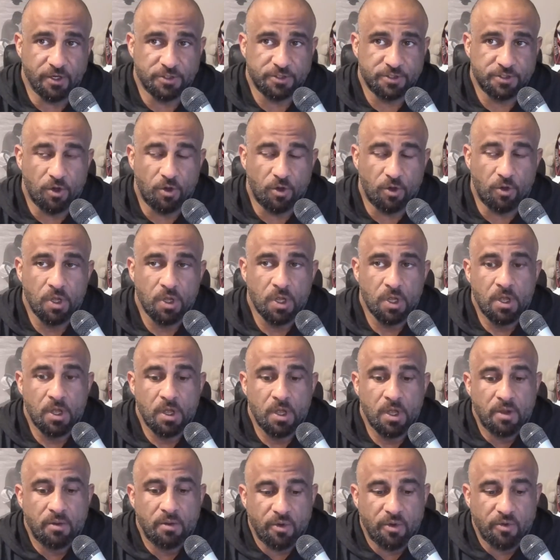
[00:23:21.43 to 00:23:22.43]
So
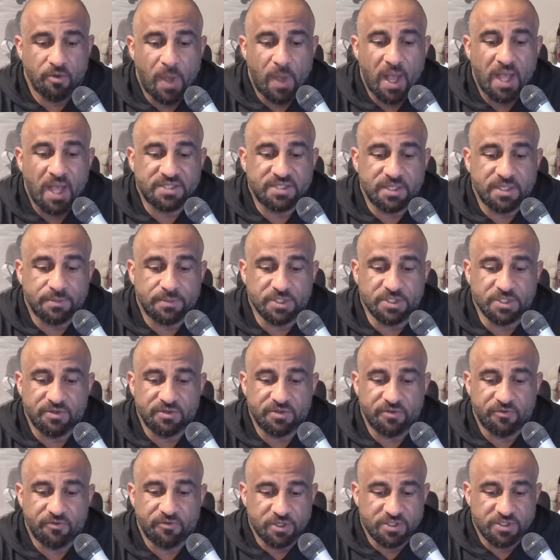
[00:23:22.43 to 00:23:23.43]
for biceps,
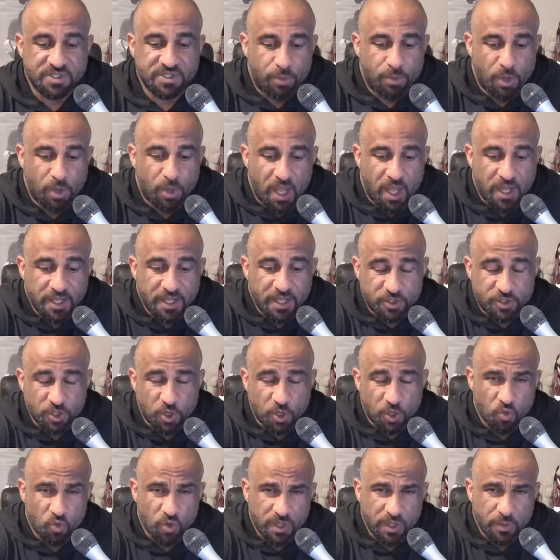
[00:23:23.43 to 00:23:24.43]
for example, I used to go
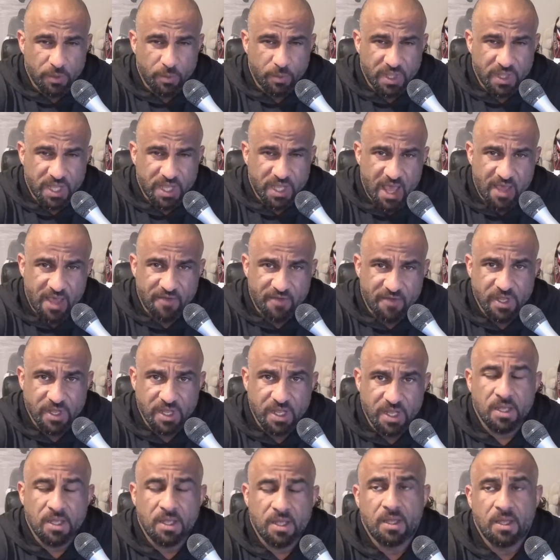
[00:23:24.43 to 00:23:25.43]
really, really heavy